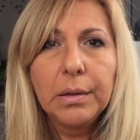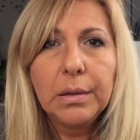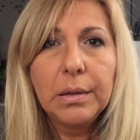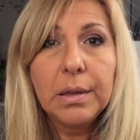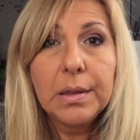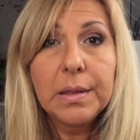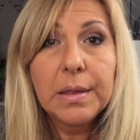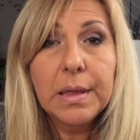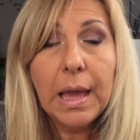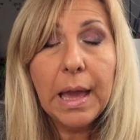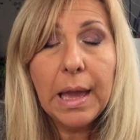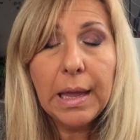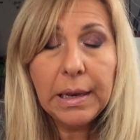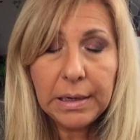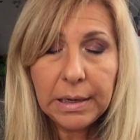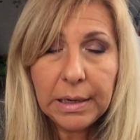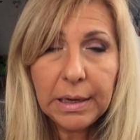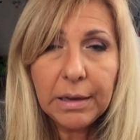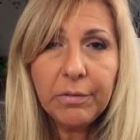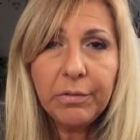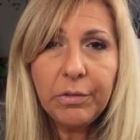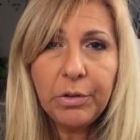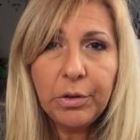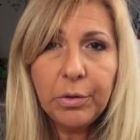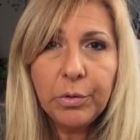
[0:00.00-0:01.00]
does any
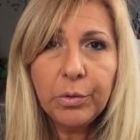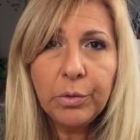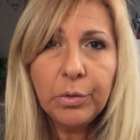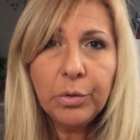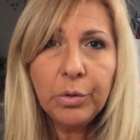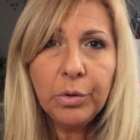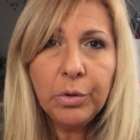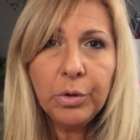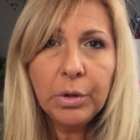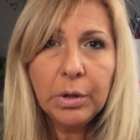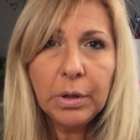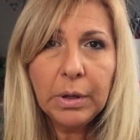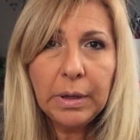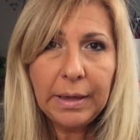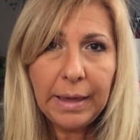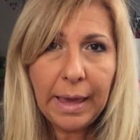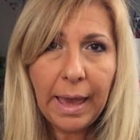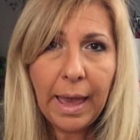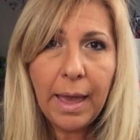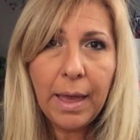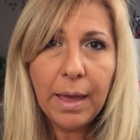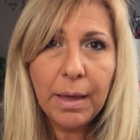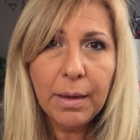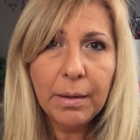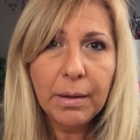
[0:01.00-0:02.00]
of you
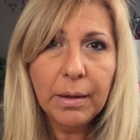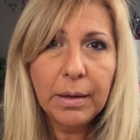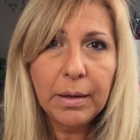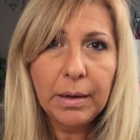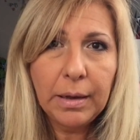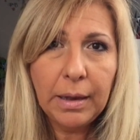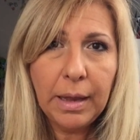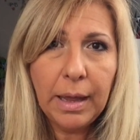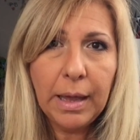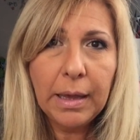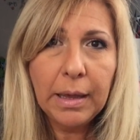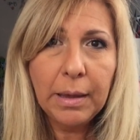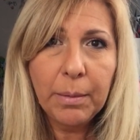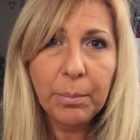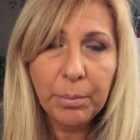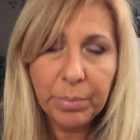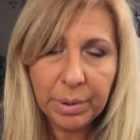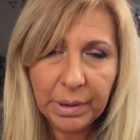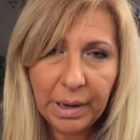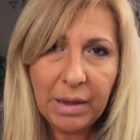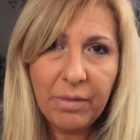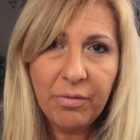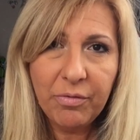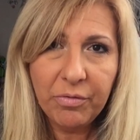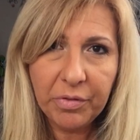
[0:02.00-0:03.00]
get like
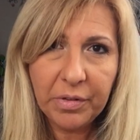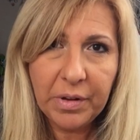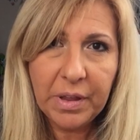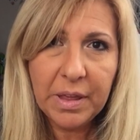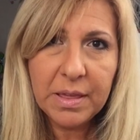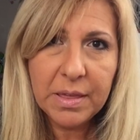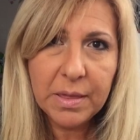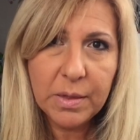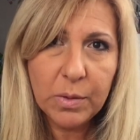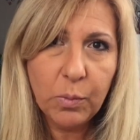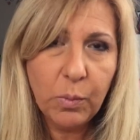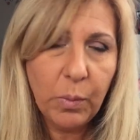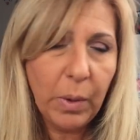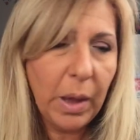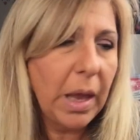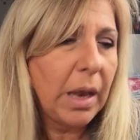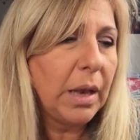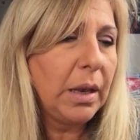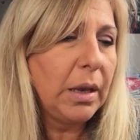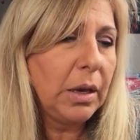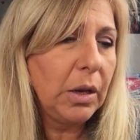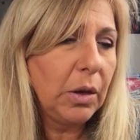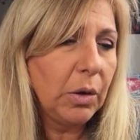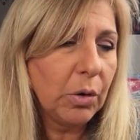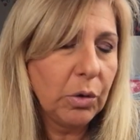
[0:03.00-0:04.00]
brain freeze
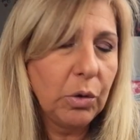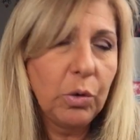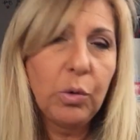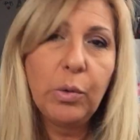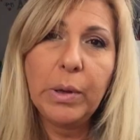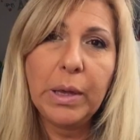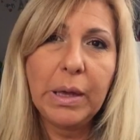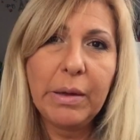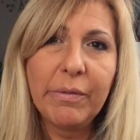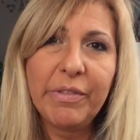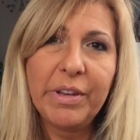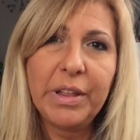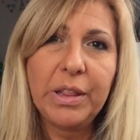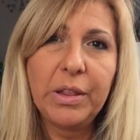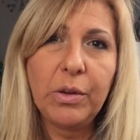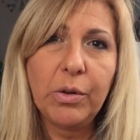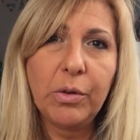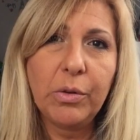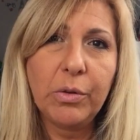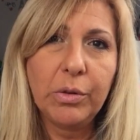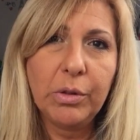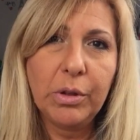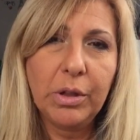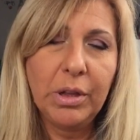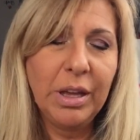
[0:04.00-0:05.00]
when you're doing a
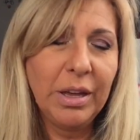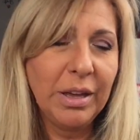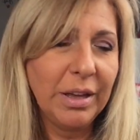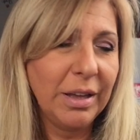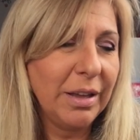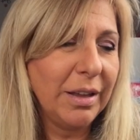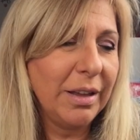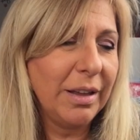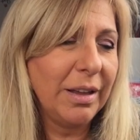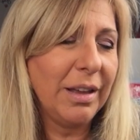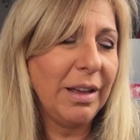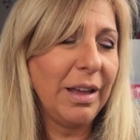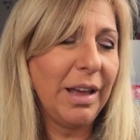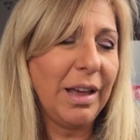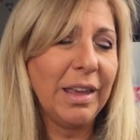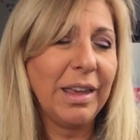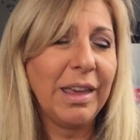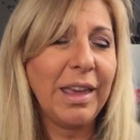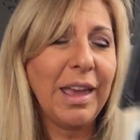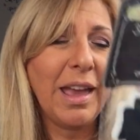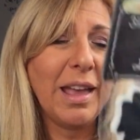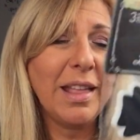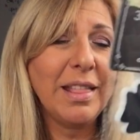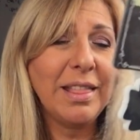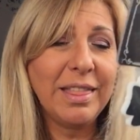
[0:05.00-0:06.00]
video? I
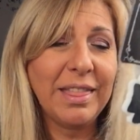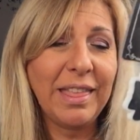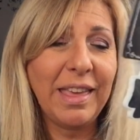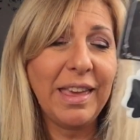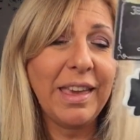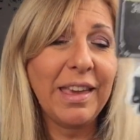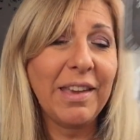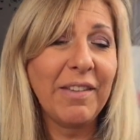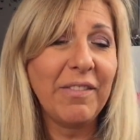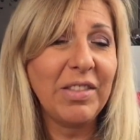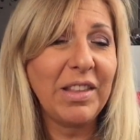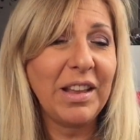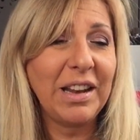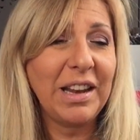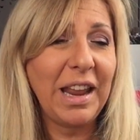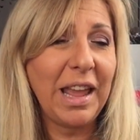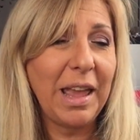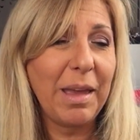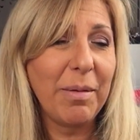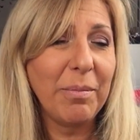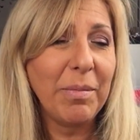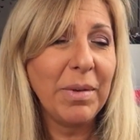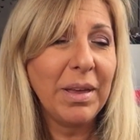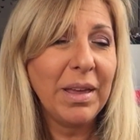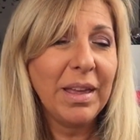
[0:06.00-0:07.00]
can't think of the
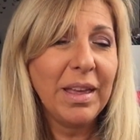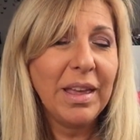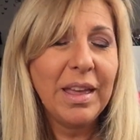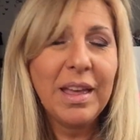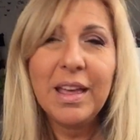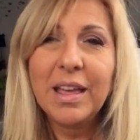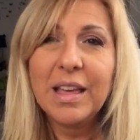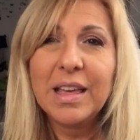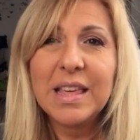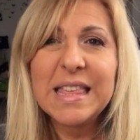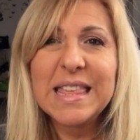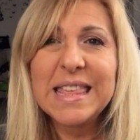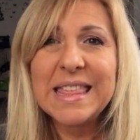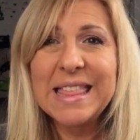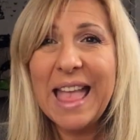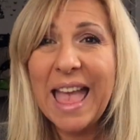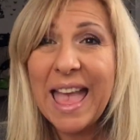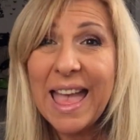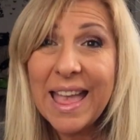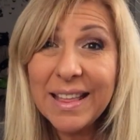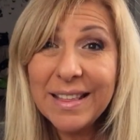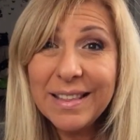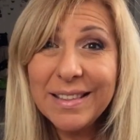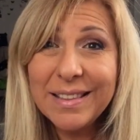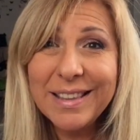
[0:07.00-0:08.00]
name. A
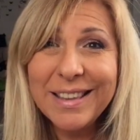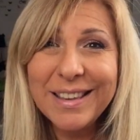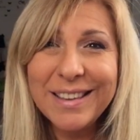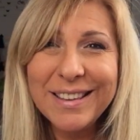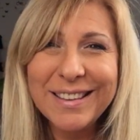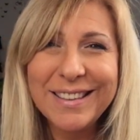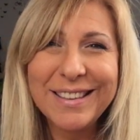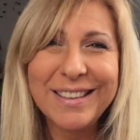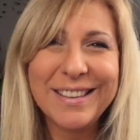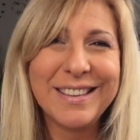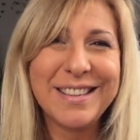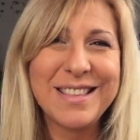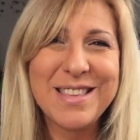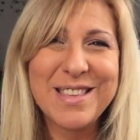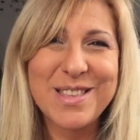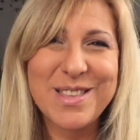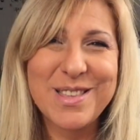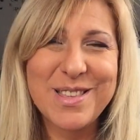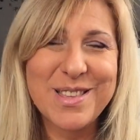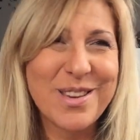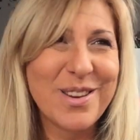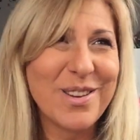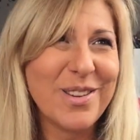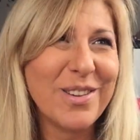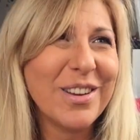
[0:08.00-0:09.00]
stand?
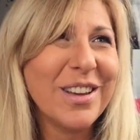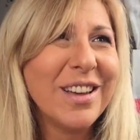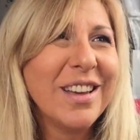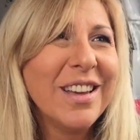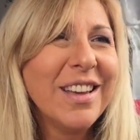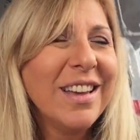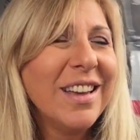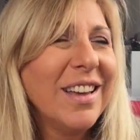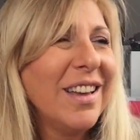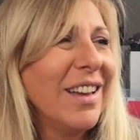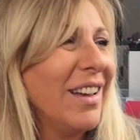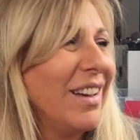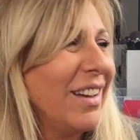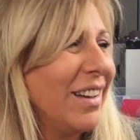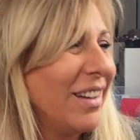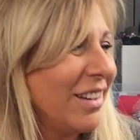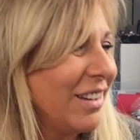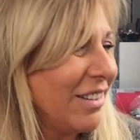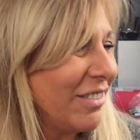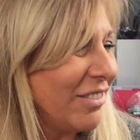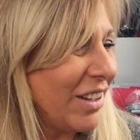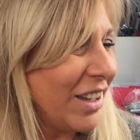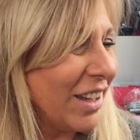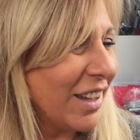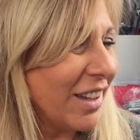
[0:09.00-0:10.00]
So,
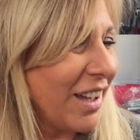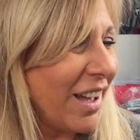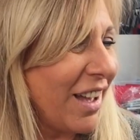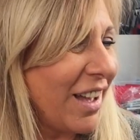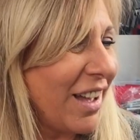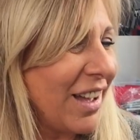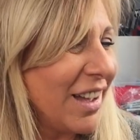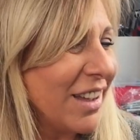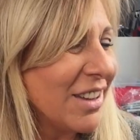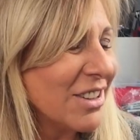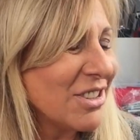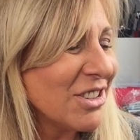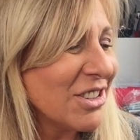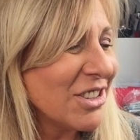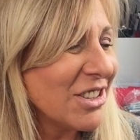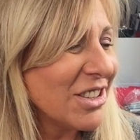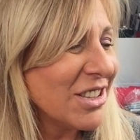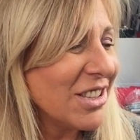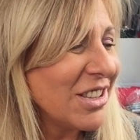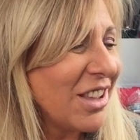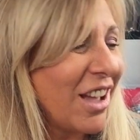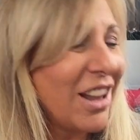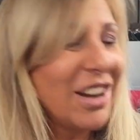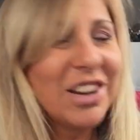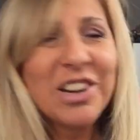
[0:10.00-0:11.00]
oh my gosh,
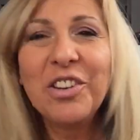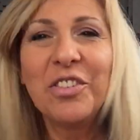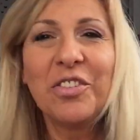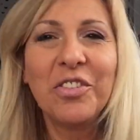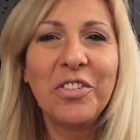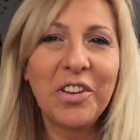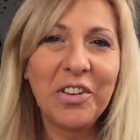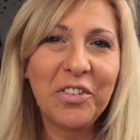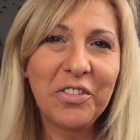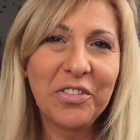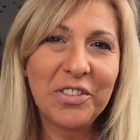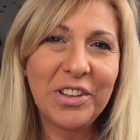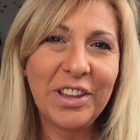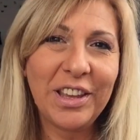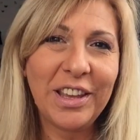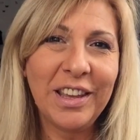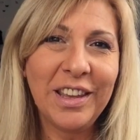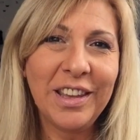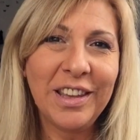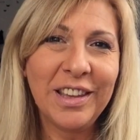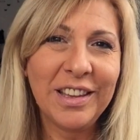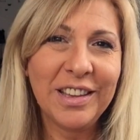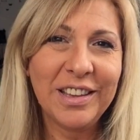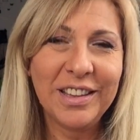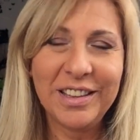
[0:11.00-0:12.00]

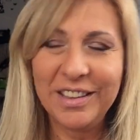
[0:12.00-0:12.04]
$1.50.